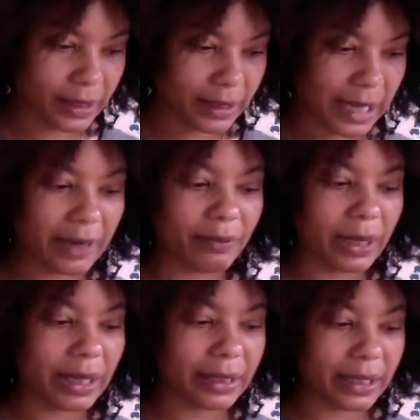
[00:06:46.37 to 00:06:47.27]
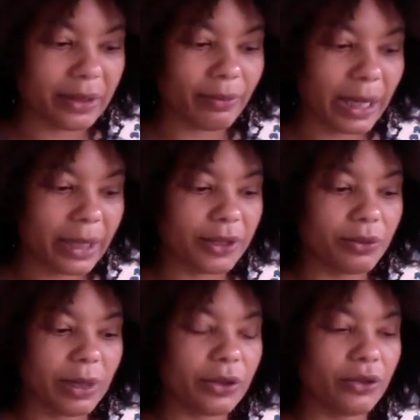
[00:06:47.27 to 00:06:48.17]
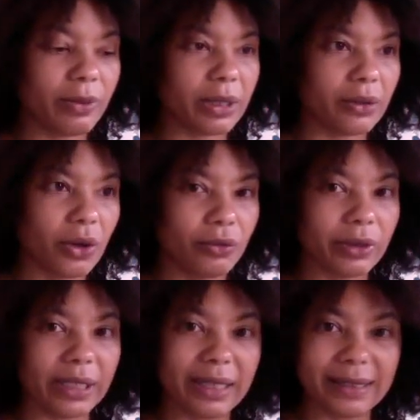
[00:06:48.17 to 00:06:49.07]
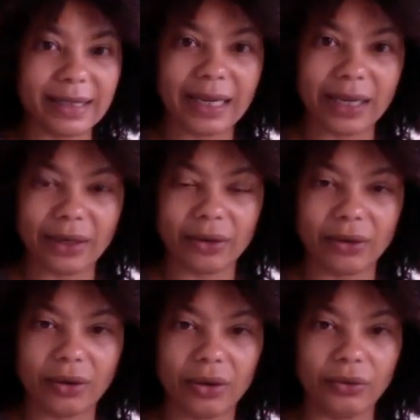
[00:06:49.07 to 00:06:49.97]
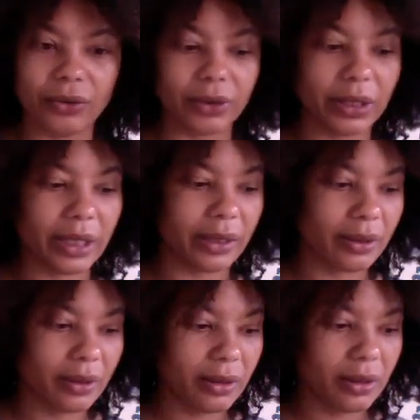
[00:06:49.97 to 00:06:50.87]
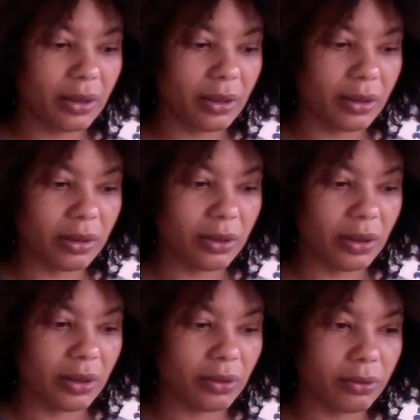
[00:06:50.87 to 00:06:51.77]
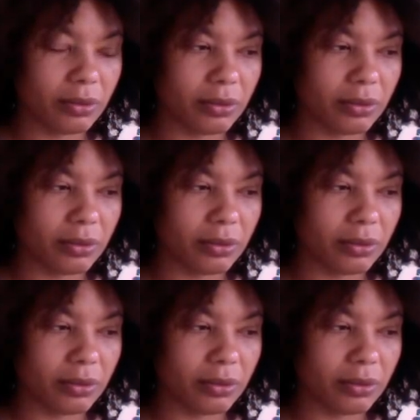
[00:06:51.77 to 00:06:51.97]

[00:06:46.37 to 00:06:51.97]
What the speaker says: that have been in need of balance, whether you've been overly ascetic or overly, yeah,